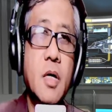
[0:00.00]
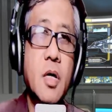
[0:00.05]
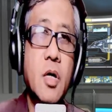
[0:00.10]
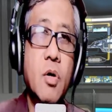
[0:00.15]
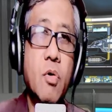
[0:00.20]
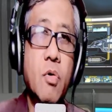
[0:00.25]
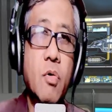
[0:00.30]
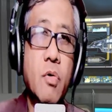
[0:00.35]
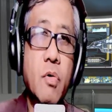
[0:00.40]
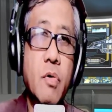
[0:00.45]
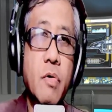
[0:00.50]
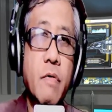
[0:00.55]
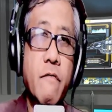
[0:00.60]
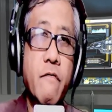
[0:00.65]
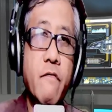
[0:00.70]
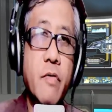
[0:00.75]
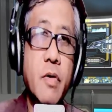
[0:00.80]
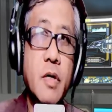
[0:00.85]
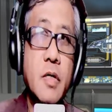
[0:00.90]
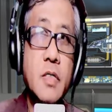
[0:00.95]
Or
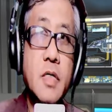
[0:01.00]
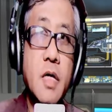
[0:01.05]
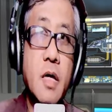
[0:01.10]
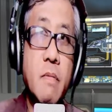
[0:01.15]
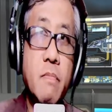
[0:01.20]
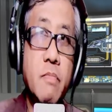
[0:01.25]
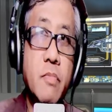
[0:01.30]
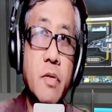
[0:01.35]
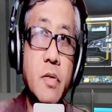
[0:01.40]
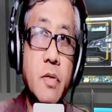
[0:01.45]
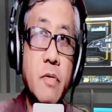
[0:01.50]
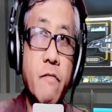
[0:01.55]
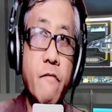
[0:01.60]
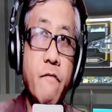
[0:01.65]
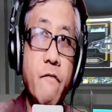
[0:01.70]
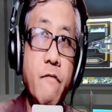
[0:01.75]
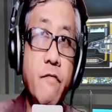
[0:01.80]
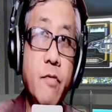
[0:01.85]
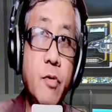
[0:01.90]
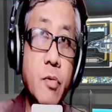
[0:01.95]
for example,
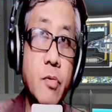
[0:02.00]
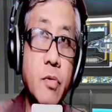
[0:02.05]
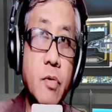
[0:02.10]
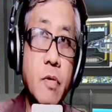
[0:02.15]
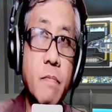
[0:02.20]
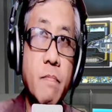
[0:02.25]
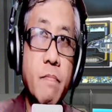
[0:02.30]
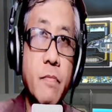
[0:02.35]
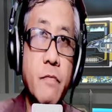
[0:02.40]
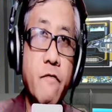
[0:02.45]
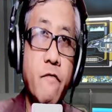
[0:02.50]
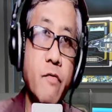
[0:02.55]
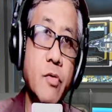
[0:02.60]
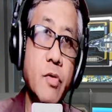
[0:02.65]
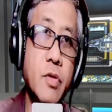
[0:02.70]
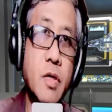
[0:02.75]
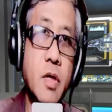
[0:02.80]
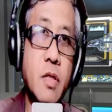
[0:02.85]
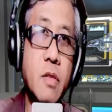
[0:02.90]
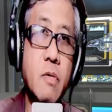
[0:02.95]
fruit. Fruit
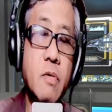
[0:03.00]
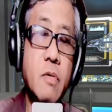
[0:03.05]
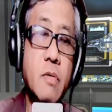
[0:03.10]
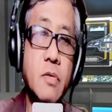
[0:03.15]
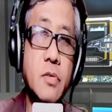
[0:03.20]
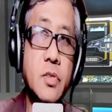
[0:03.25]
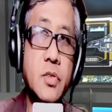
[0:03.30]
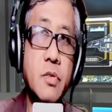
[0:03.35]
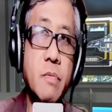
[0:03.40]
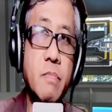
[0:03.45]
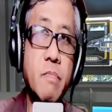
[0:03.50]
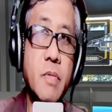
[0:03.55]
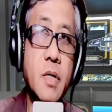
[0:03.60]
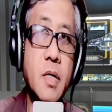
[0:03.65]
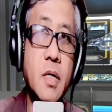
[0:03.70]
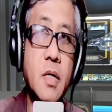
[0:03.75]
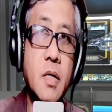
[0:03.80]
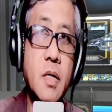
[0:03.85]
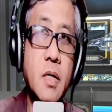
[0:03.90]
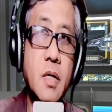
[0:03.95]
can also
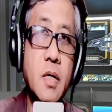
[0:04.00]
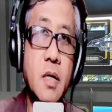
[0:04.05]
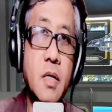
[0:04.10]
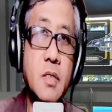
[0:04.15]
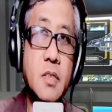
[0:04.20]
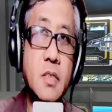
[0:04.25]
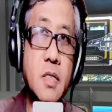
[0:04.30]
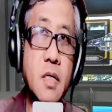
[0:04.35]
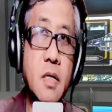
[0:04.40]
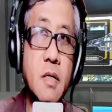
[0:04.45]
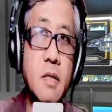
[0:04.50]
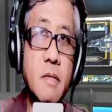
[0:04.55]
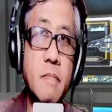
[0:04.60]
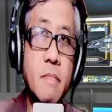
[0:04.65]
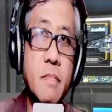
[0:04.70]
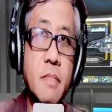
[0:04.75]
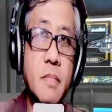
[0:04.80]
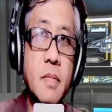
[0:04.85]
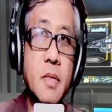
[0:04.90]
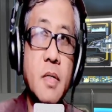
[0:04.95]
be a sink.
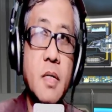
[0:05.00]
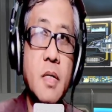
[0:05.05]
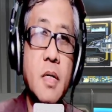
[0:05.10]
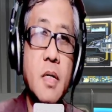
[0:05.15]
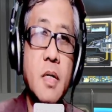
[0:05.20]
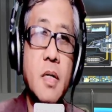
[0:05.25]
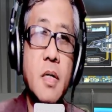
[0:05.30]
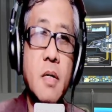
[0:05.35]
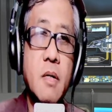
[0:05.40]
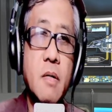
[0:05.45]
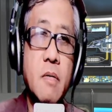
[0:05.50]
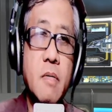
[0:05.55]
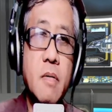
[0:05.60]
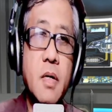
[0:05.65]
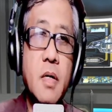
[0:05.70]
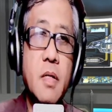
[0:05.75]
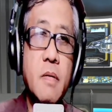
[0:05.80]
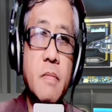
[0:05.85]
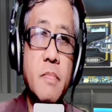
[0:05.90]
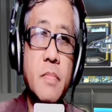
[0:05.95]

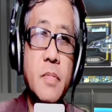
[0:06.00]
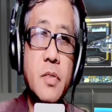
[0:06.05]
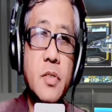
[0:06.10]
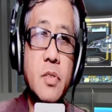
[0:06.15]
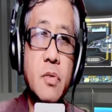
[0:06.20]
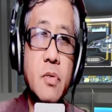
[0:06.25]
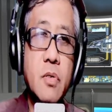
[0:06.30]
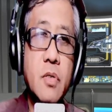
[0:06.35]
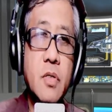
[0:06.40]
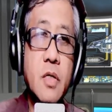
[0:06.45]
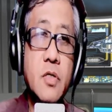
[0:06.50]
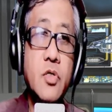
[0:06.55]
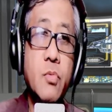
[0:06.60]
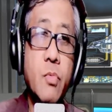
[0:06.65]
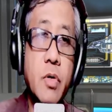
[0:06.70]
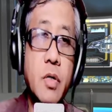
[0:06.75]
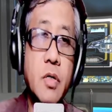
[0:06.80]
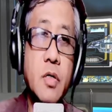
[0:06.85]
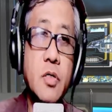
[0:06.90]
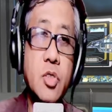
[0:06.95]
Alright, so that's
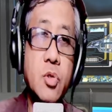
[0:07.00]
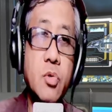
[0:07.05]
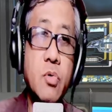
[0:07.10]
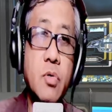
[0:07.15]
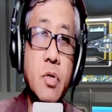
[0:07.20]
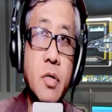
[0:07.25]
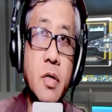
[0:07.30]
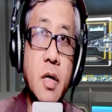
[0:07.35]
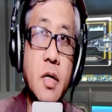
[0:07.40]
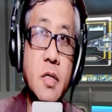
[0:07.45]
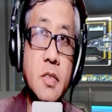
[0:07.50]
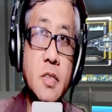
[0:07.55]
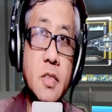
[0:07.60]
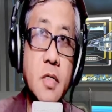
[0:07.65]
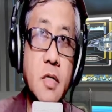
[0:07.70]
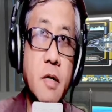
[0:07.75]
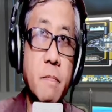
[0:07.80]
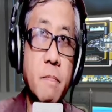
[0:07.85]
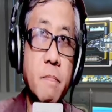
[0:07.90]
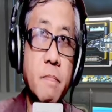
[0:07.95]
where the sugar ends
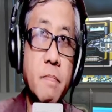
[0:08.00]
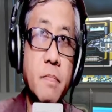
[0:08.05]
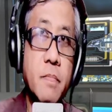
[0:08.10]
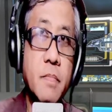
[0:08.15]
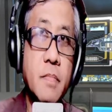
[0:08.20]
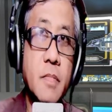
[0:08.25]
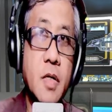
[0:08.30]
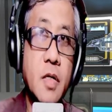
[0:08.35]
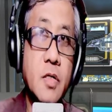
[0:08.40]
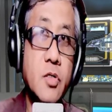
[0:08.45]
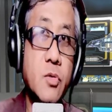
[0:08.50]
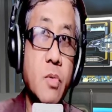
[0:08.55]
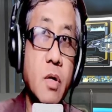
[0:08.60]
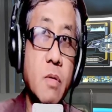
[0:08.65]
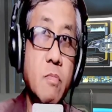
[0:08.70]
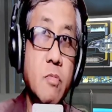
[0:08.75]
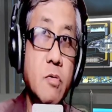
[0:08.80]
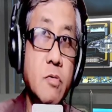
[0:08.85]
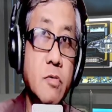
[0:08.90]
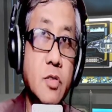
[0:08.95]
up. That's why
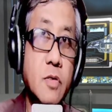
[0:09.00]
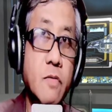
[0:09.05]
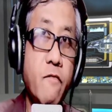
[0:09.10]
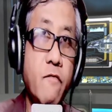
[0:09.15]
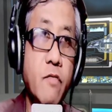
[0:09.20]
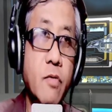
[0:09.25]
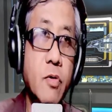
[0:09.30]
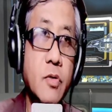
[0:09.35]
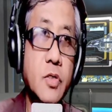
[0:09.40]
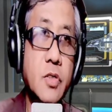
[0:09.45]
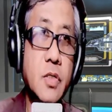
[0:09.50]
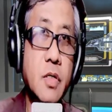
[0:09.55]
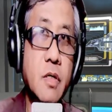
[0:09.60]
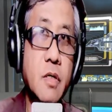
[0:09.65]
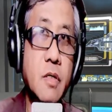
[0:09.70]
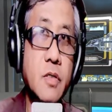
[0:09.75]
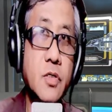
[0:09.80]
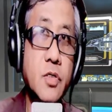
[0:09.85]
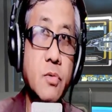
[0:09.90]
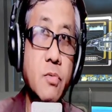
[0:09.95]
most fruits
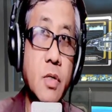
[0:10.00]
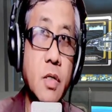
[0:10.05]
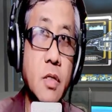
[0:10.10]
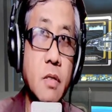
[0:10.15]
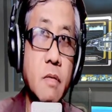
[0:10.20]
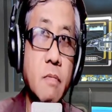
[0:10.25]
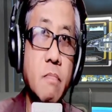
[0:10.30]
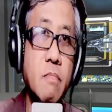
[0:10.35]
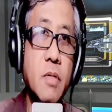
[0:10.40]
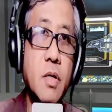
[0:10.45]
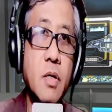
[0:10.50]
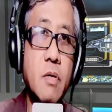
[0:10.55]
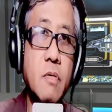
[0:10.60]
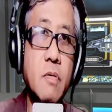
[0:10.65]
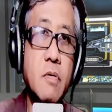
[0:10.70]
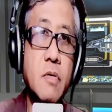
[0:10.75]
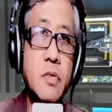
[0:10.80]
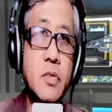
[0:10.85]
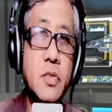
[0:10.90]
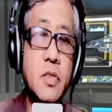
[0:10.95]
are sweet,
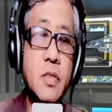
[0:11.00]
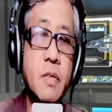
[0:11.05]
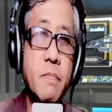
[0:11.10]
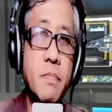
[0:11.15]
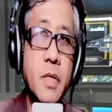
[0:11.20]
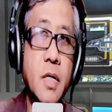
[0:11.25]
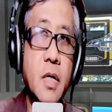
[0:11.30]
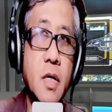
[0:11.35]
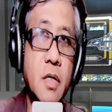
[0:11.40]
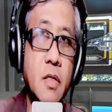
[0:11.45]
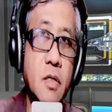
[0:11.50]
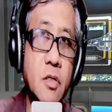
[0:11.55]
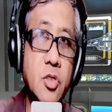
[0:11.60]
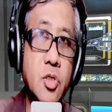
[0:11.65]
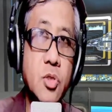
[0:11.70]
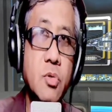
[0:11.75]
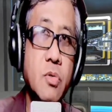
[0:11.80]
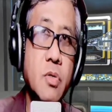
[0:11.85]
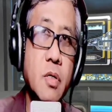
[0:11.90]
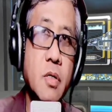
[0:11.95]
because the
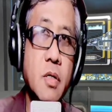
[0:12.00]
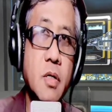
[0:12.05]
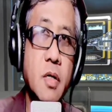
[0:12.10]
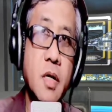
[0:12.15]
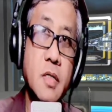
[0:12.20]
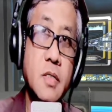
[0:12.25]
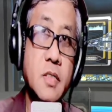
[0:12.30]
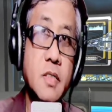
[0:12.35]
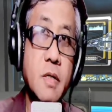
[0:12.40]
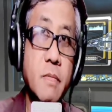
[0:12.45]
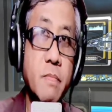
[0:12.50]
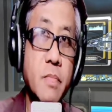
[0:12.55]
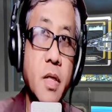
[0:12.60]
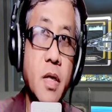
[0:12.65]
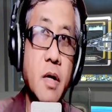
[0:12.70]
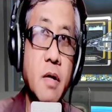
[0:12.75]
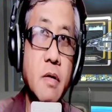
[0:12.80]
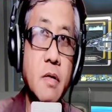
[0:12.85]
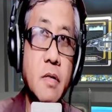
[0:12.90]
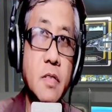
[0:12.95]
sugar ends up
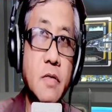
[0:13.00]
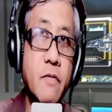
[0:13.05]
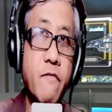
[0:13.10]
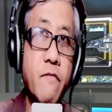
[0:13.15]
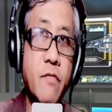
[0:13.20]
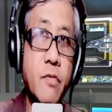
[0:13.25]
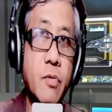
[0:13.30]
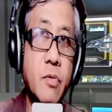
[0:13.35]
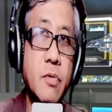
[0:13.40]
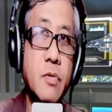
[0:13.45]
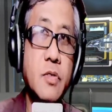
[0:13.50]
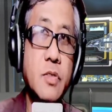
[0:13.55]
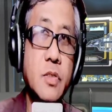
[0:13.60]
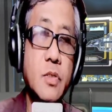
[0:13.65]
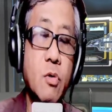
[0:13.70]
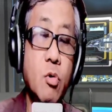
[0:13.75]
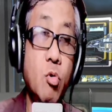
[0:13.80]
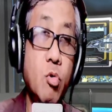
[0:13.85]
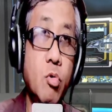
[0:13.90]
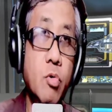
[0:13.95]
there, so fruits,
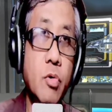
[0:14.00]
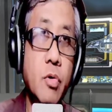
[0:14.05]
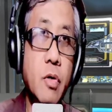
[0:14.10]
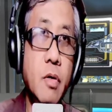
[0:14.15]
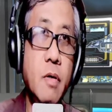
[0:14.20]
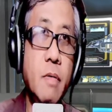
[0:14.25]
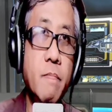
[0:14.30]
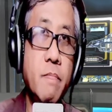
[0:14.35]
or